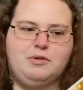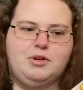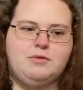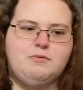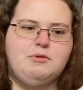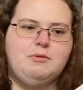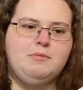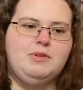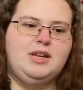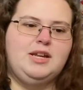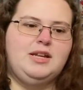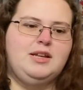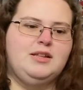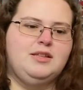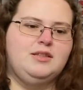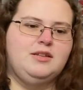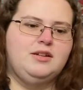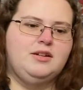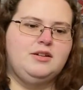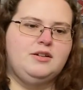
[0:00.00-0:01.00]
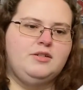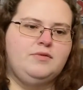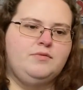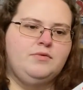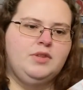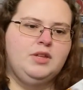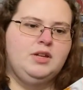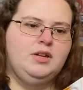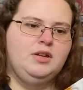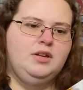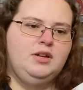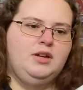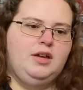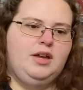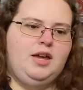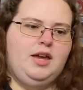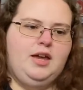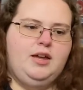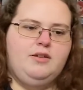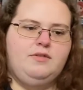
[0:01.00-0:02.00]
Wonder Woman 80th year
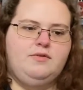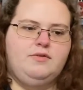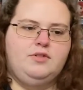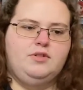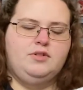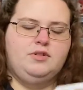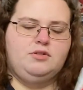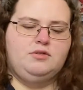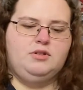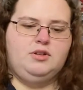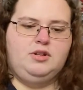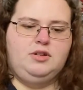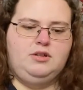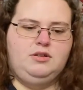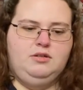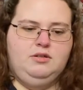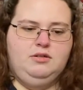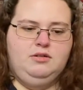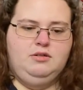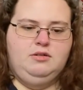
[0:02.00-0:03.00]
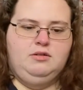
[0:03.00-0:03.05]
anniversary.